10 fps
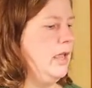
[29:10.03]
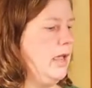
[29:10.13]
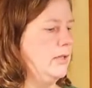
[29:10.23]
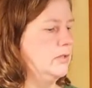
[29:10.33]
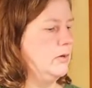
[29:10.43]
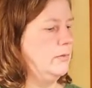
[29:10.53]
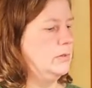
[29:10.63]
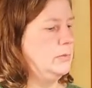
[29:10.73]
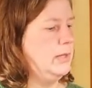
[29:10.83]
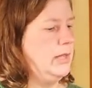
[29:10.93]
And so I
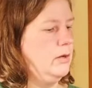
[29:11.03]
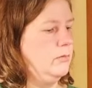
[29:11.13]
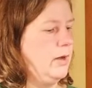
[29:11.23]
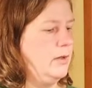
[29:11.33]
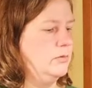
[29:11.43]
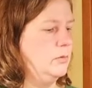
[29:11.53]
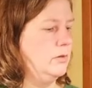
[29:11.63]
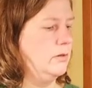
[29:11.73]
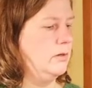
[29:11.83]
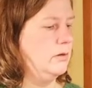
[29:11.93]
was playing around
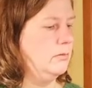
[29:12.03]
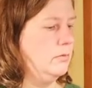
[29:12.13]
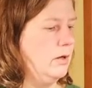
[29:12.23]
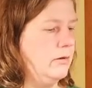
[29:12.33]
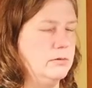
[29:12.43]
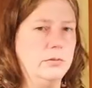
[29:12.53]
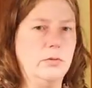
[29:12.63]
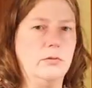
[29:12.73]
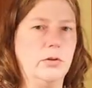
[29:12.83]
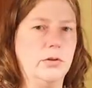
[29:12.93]
with a
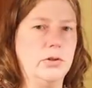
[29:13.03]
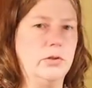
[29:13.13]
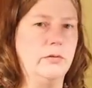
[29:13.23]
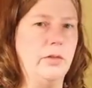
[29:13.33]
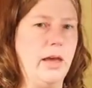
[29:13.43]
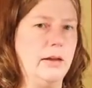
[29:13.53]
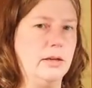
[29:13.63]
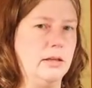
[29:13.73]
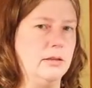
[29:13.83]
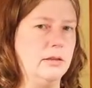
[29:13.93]
different version of
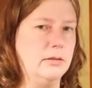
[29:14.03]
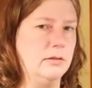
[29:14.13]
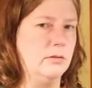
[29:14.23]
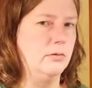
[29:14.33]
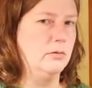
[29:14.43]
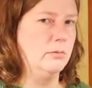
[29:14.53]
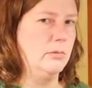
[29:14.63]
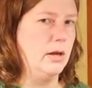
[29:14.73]
that in this little,